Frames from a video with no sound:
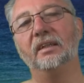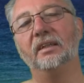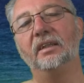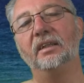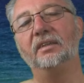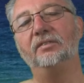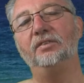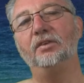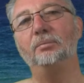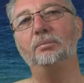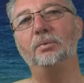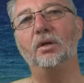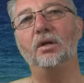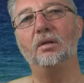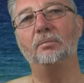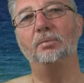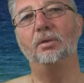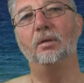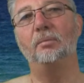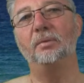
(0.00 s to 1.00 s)
that if you
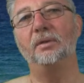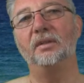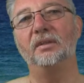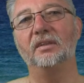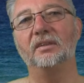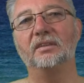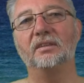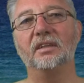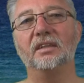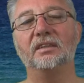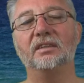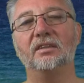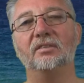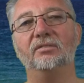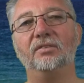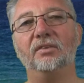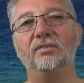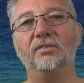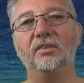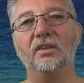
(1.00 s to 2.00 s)
buy a property that's less than
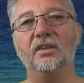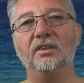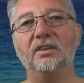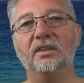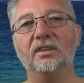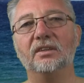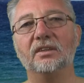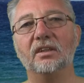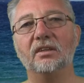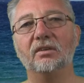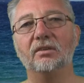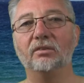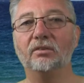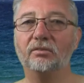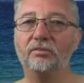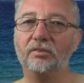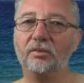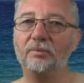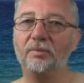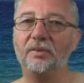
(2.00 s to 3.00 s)
15 years
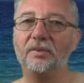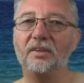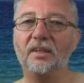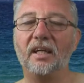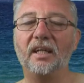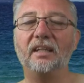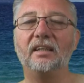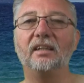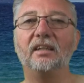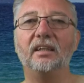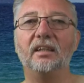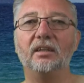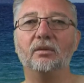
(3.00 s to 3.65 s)
old, from the date